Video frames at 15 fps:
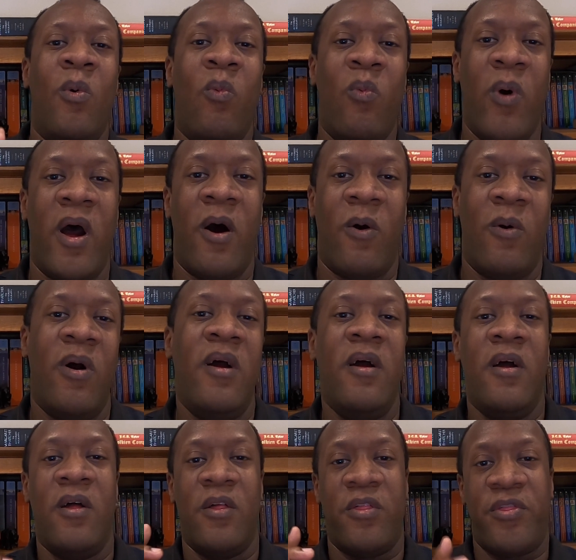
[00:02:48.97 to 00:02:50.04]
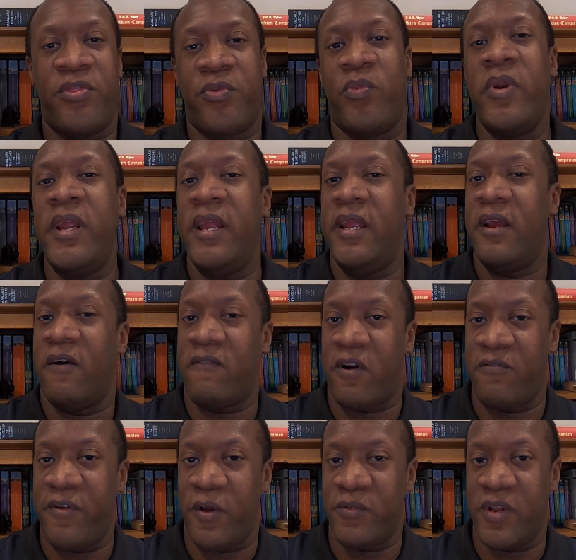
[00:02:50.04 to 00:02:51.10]
Well, 3 of
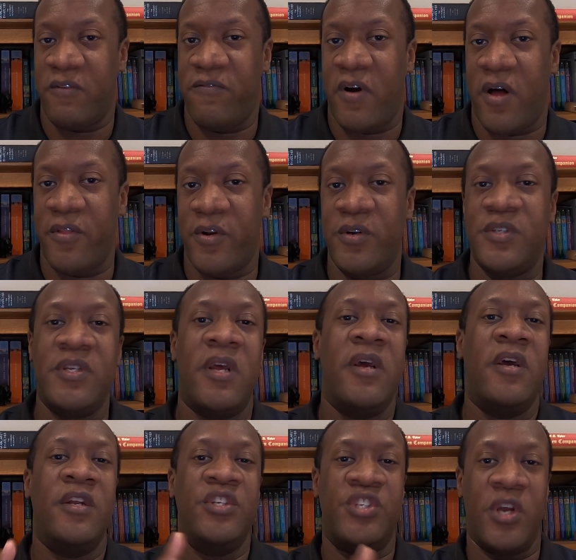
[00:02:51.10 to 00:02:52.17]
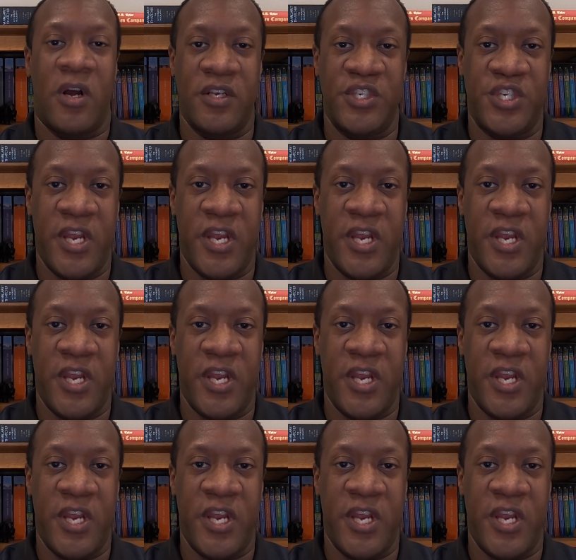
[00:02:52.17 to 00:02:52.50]
our founding fathers, John